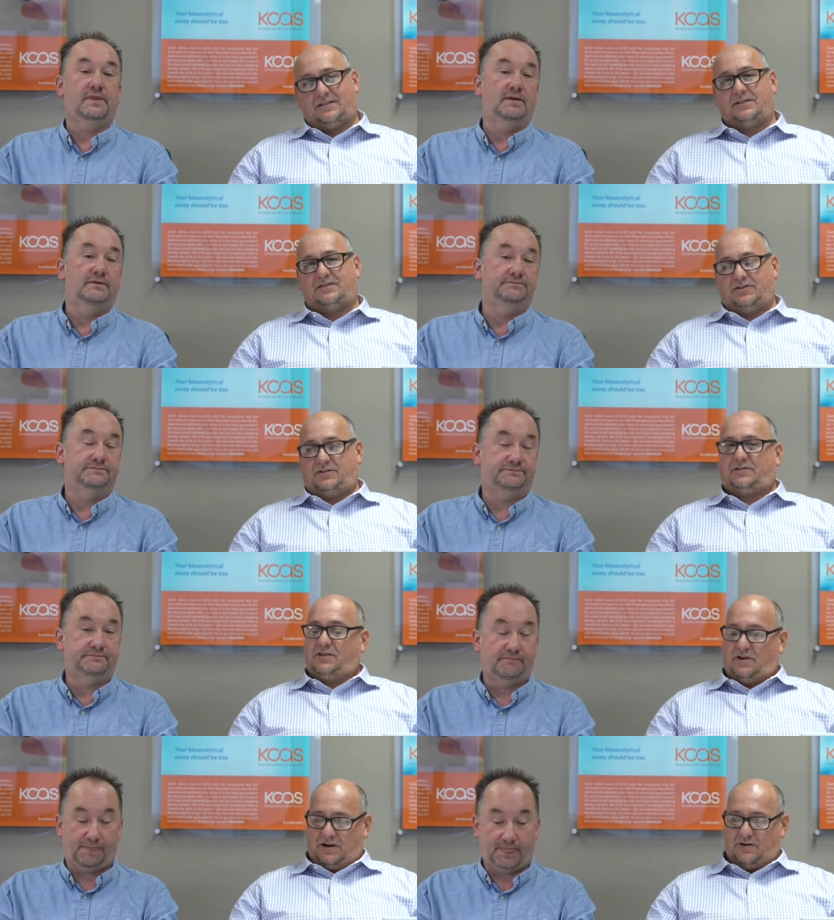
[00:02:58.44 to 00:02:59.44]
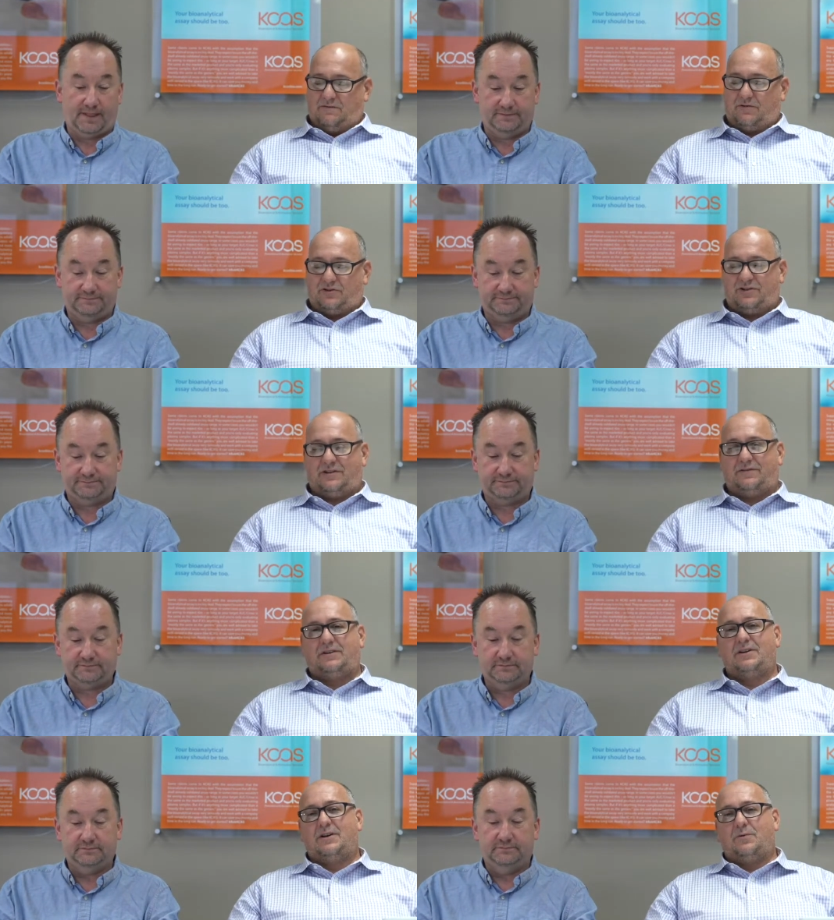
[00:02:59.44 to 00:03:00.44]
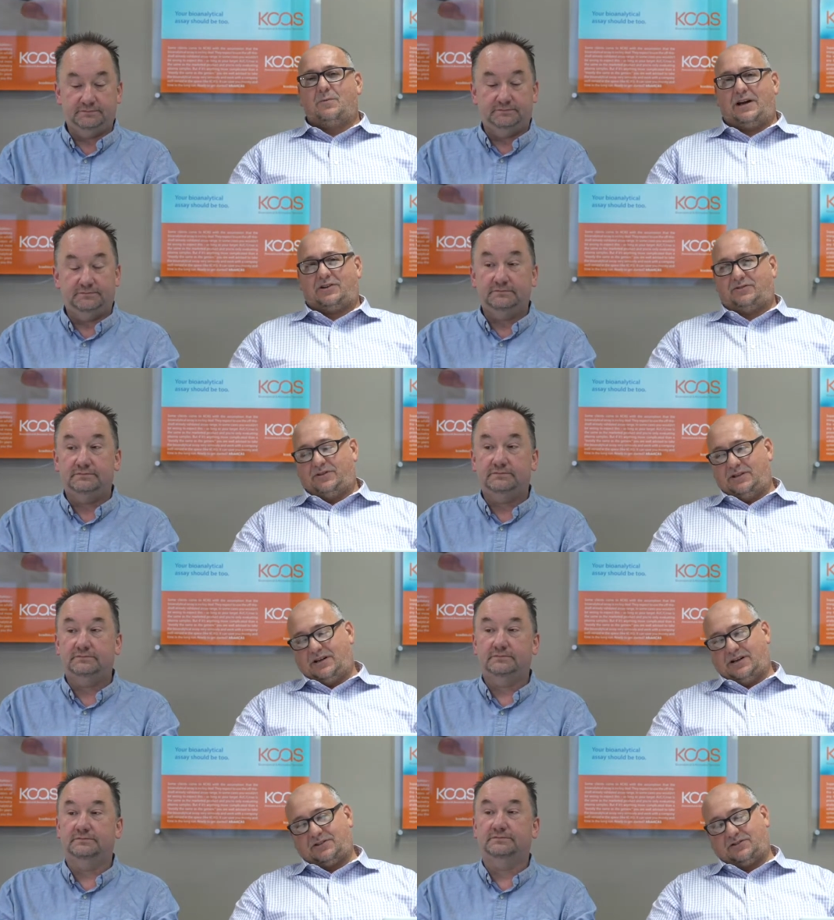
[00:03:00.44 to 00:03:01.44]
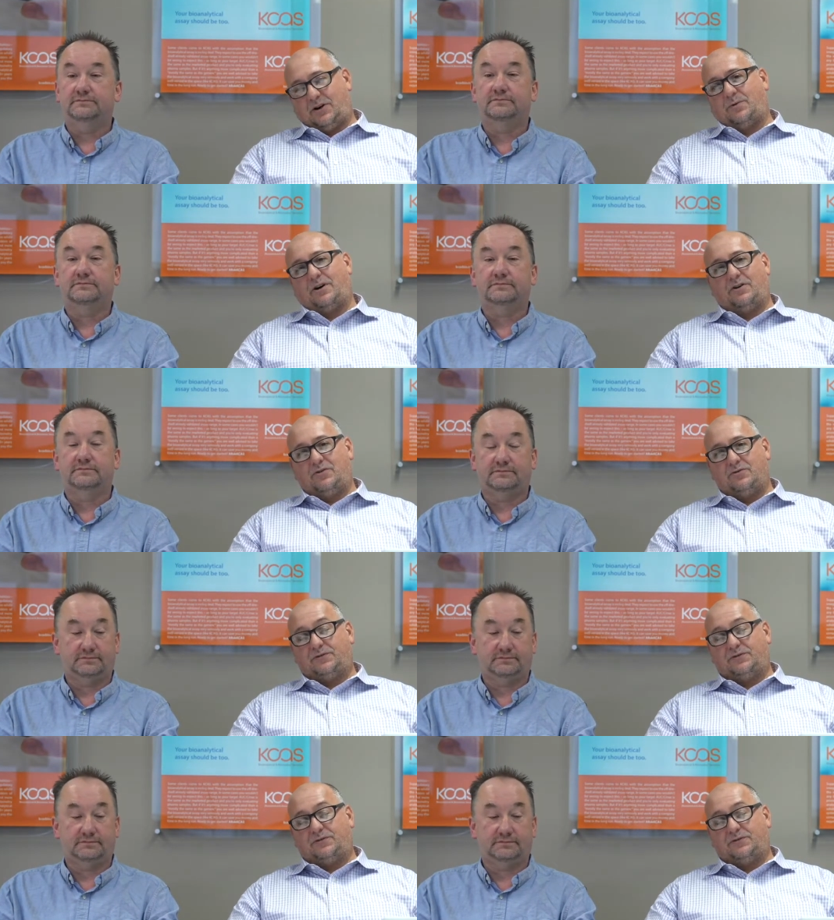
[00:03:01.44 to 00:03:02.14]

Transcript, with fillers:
Speaker 1: and it's just the audio version of it, we actually uh, start with our news